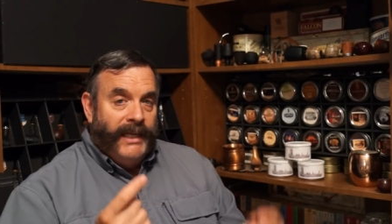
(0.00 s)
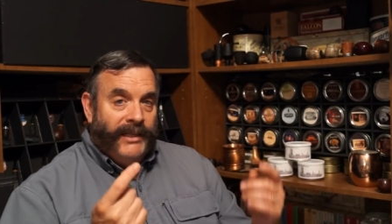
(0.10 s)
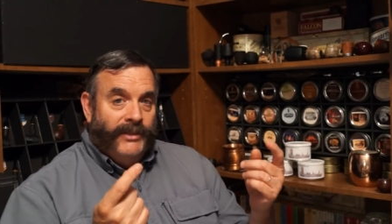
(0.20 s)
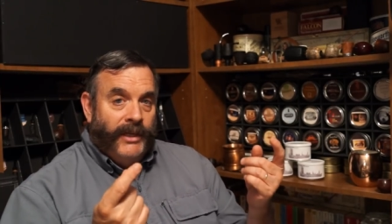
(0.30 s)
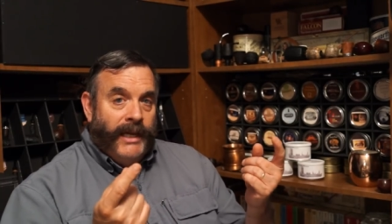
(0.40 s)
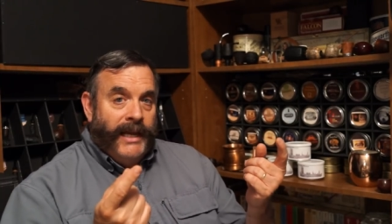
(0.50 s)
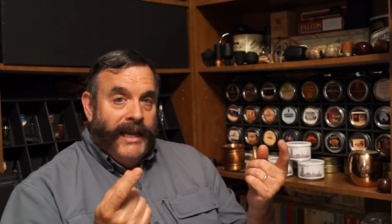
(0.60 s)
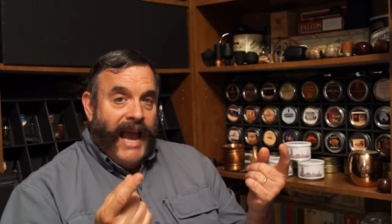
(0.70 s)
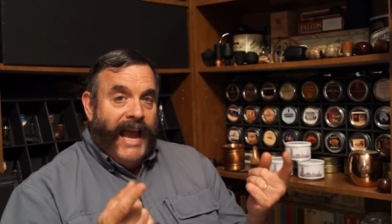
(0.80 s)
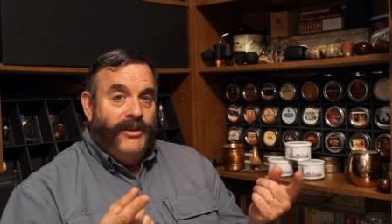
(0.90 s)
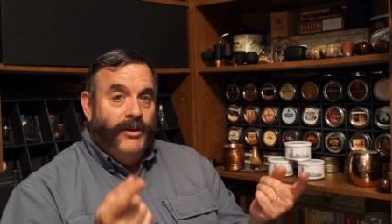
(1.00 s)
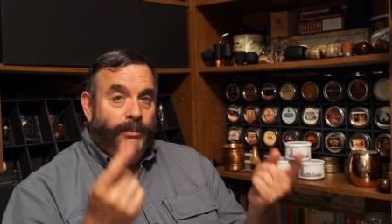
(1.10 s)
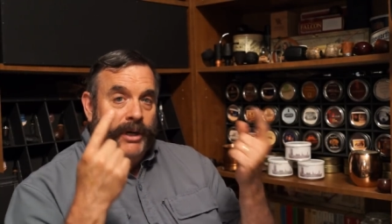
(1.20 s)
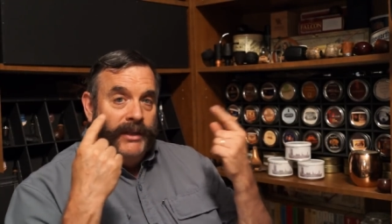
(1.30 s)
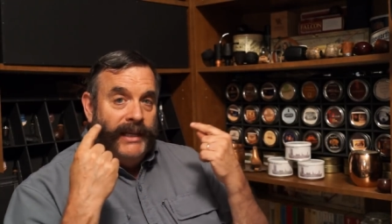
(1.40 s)
is as you
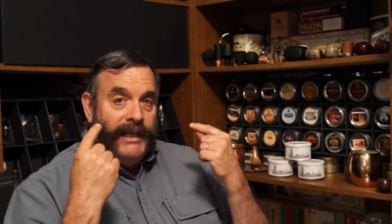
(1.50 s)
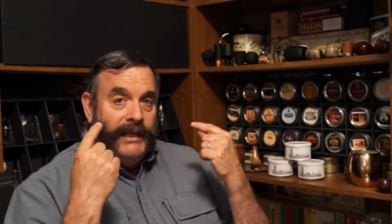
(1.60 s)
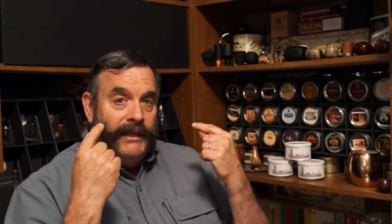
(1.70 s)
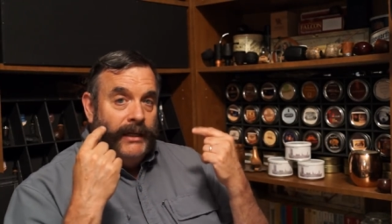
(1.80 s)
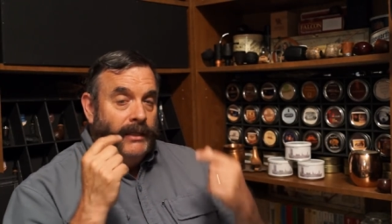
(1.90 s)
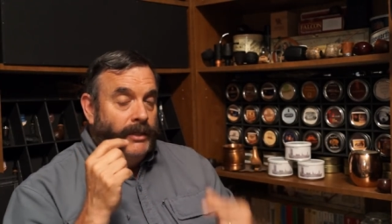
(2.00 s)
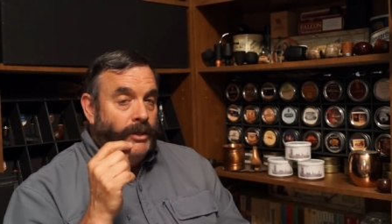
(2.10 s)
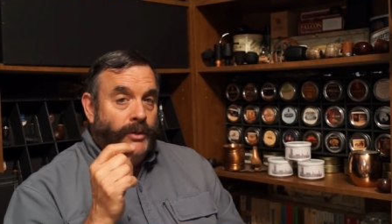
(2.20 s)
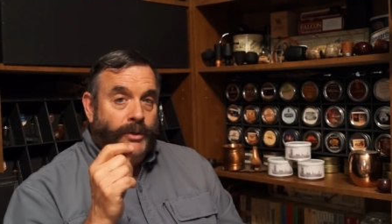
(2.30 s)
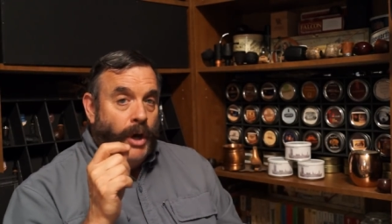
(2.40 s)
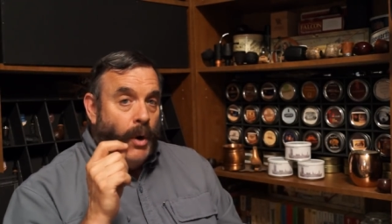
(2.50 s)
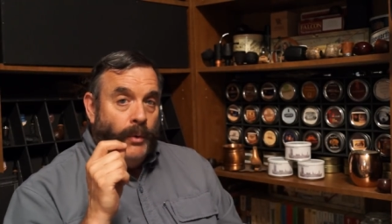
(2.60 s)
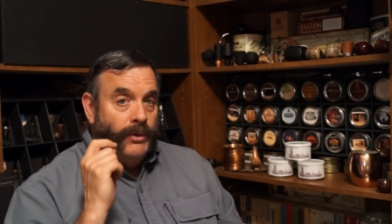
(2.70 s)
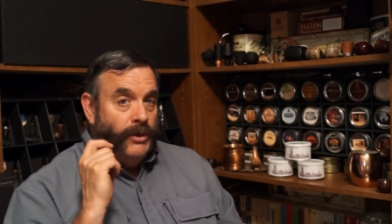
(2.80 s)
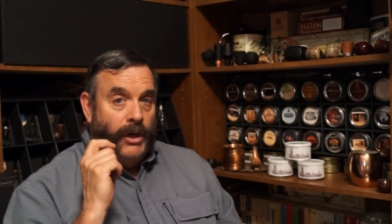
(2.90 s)
breathe in, you
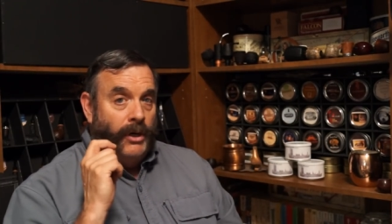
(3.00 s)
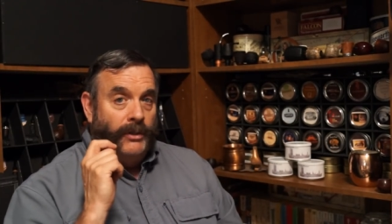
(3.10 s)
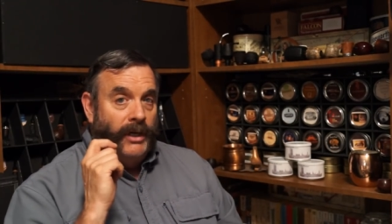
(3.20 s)
don't draw